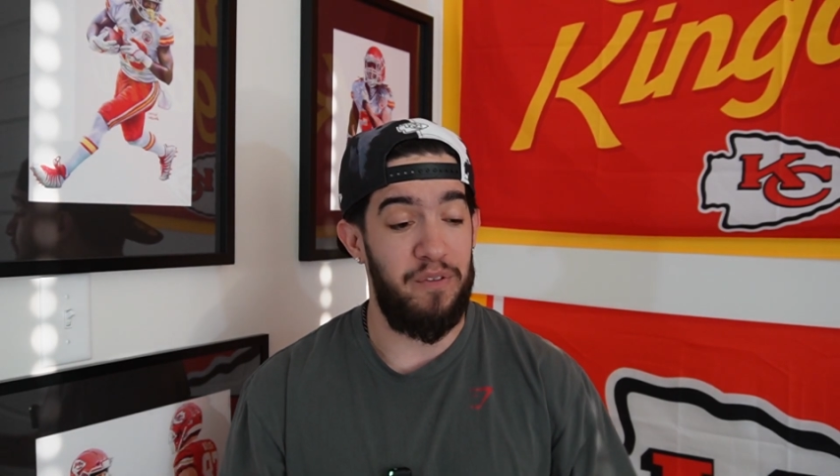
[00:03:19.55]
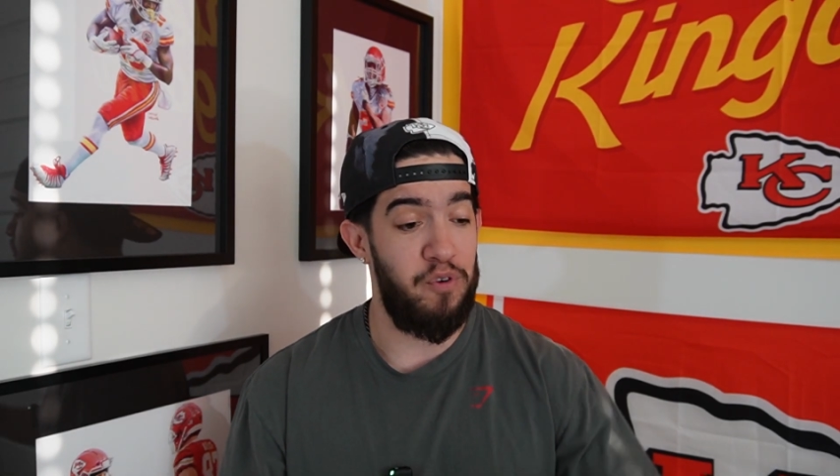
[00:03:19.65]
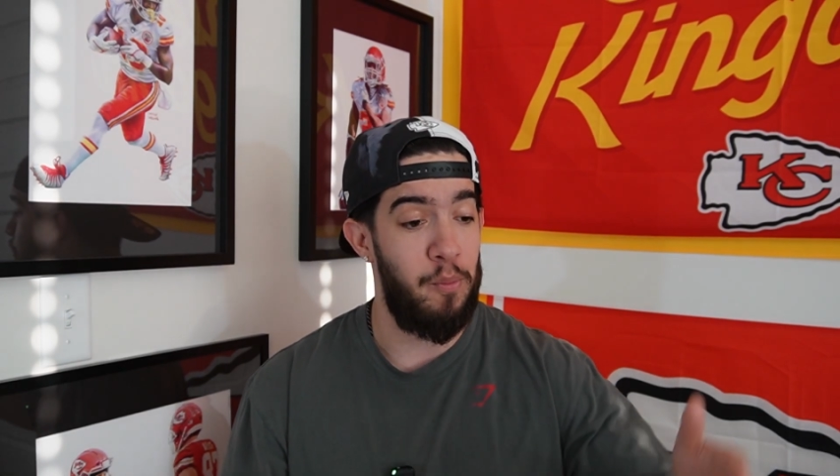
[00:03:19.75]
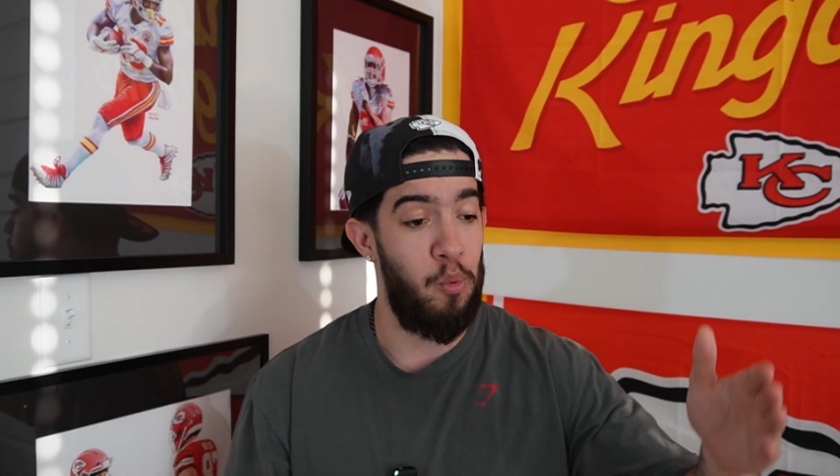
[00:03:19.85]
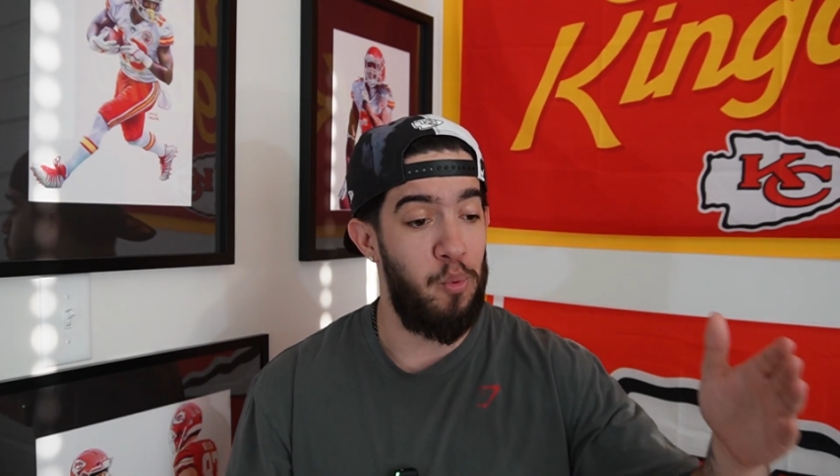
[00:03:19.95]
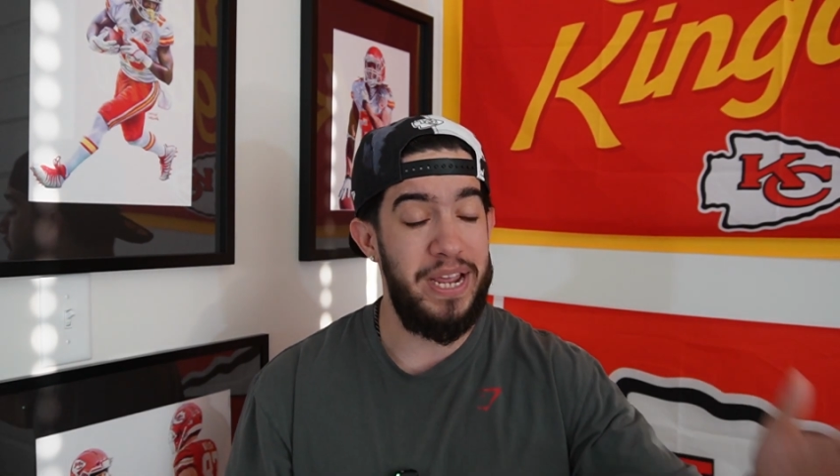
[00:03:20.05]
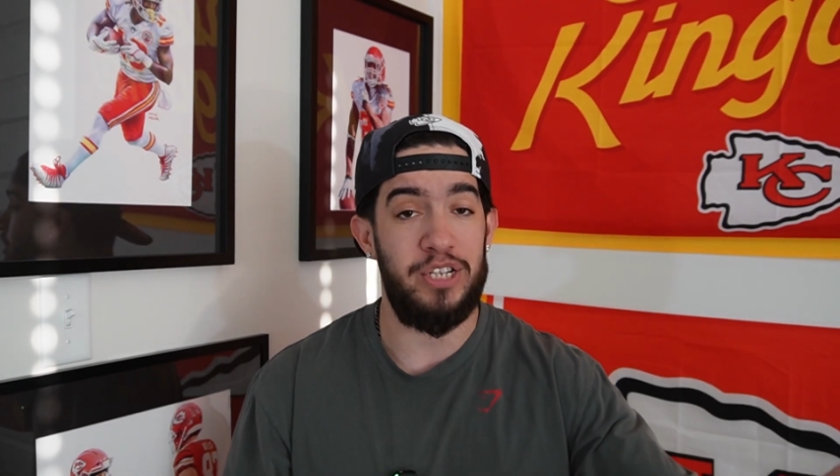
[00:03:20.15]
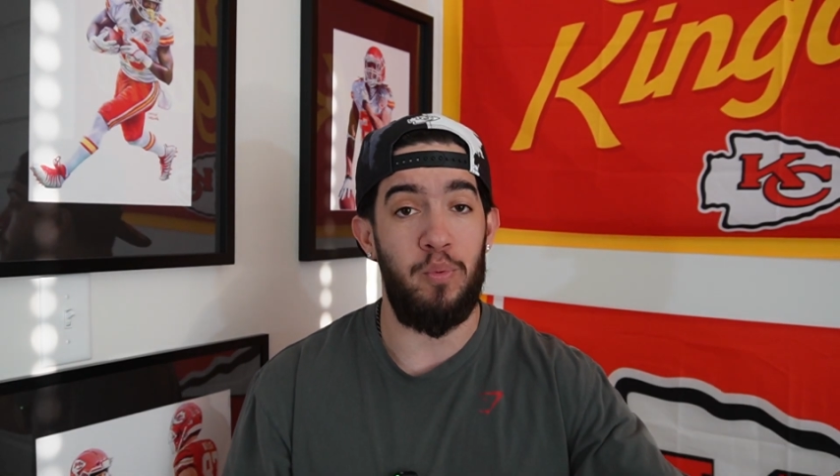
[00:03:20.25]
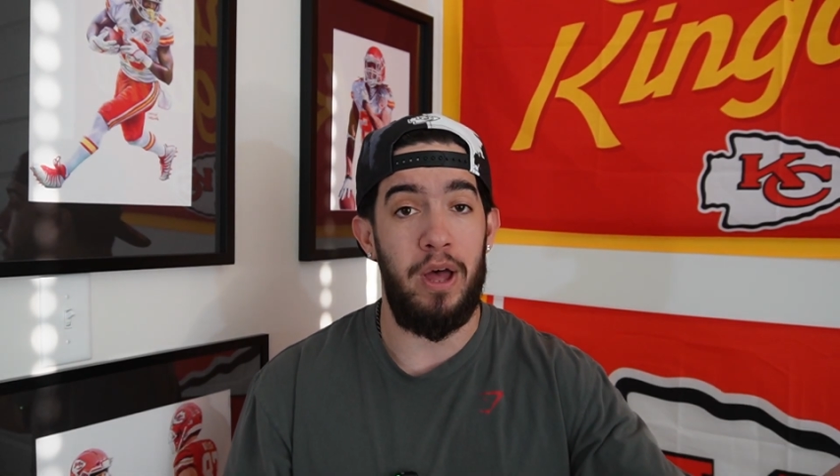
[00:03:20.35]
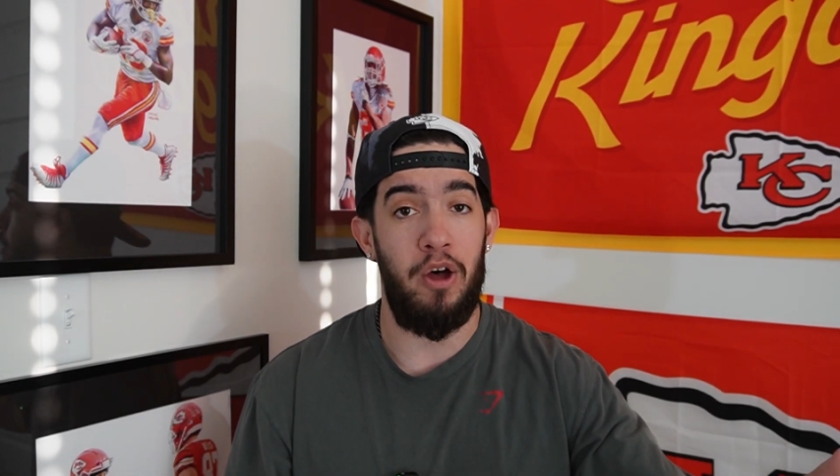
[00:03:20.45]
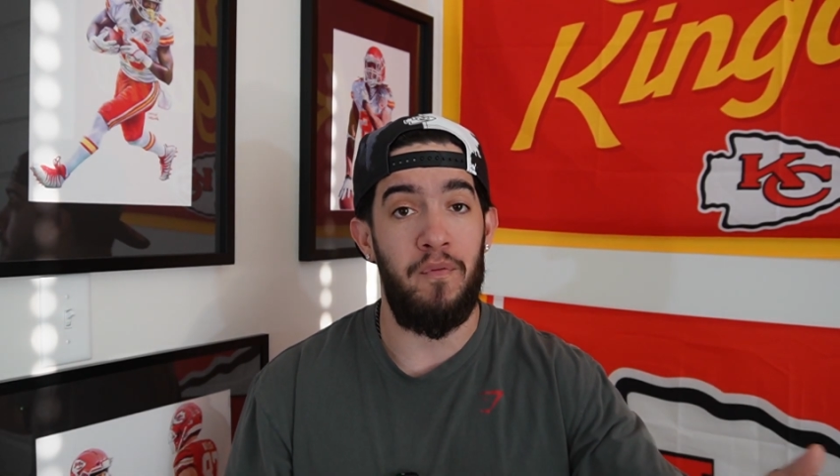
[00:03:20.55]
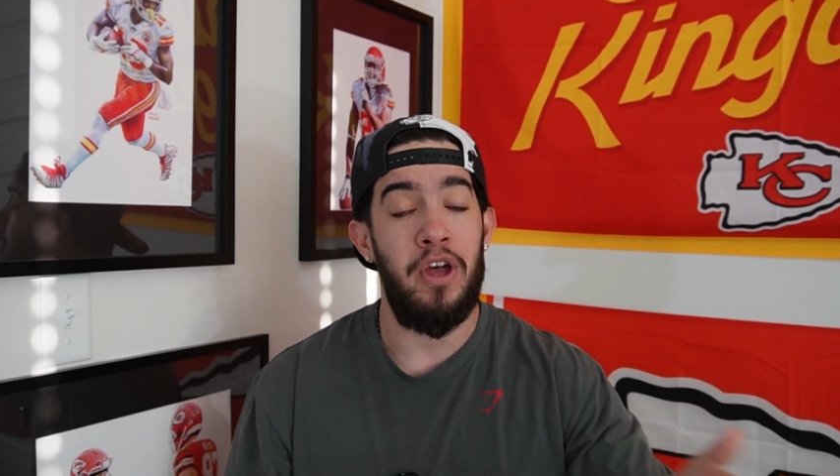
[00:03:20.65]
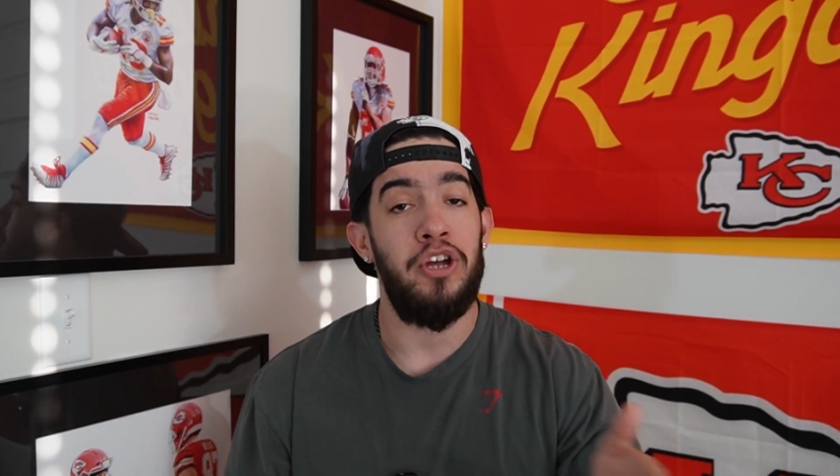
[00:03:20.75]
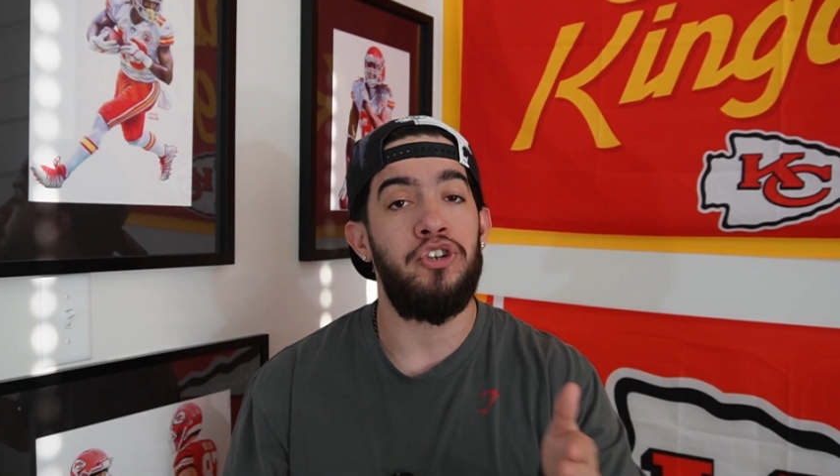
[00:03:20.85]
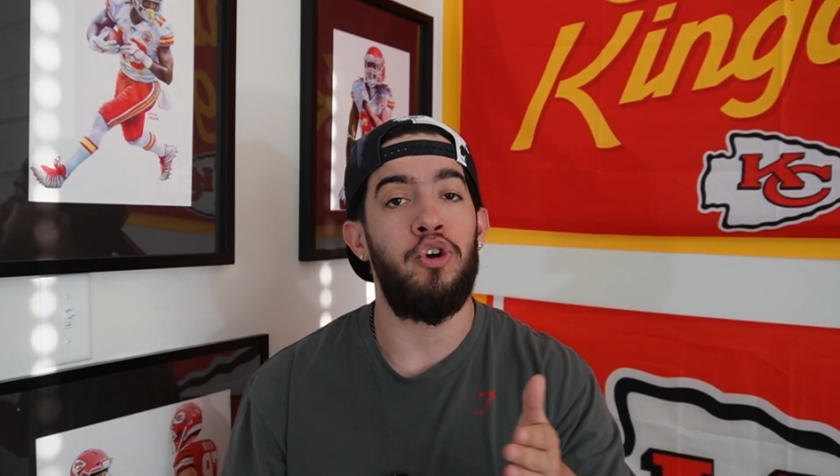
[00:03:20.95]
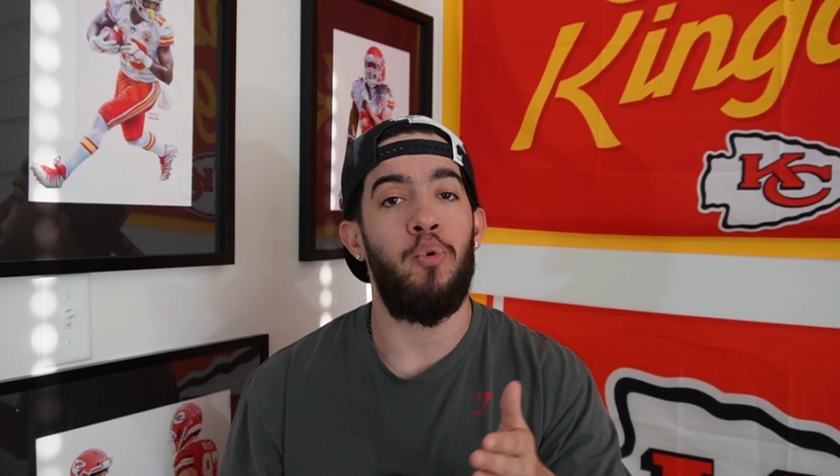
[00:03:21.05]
From week 12 to